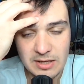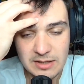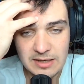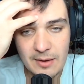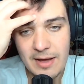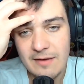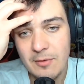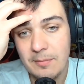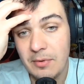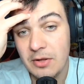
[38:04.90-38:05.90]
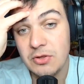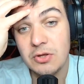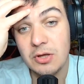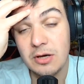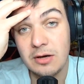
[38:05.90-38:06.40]
Now I have a bunch
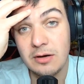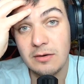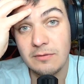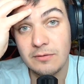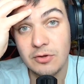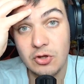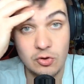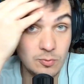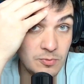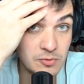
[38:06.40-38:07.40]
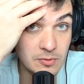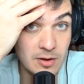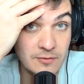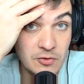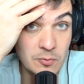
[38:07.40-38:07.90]
of cubes
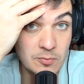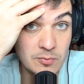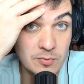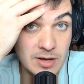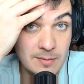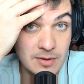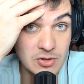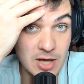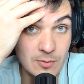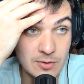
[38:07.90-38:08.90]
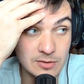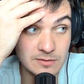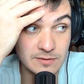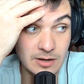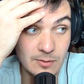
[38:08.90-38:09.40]
of soap in my shower to
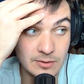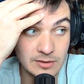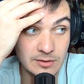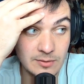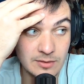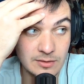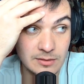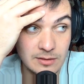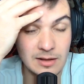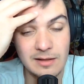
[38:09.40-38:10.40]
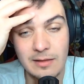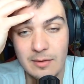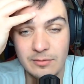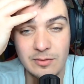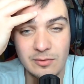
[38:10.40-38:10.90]
figure out what to do with. I'll
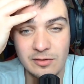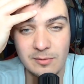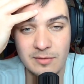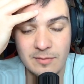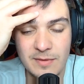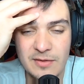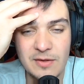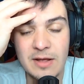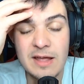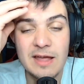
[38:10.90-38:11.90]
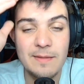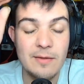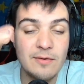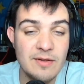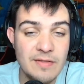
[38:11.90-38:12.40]
use some of them. That's it. And the
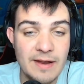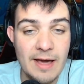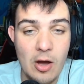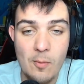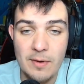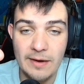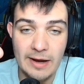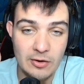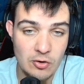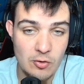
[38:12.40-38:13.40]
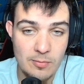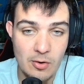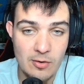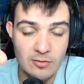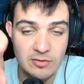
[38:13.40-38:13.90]
only reason that I open like new
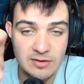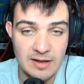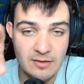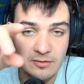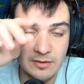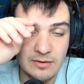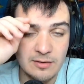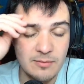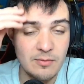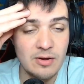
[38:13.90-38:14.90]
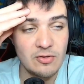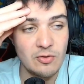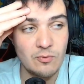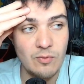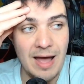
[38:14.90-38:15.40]
bars to test on in some of them is
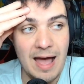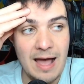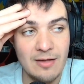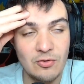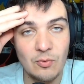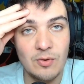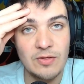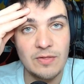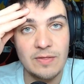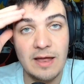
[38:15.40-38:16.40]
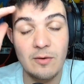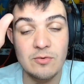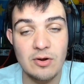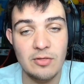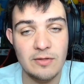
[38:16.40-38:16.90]
the ones I don't want
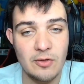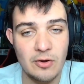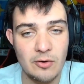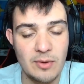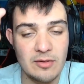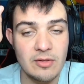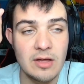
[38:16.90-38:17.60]
y'all to think they'll go to waste.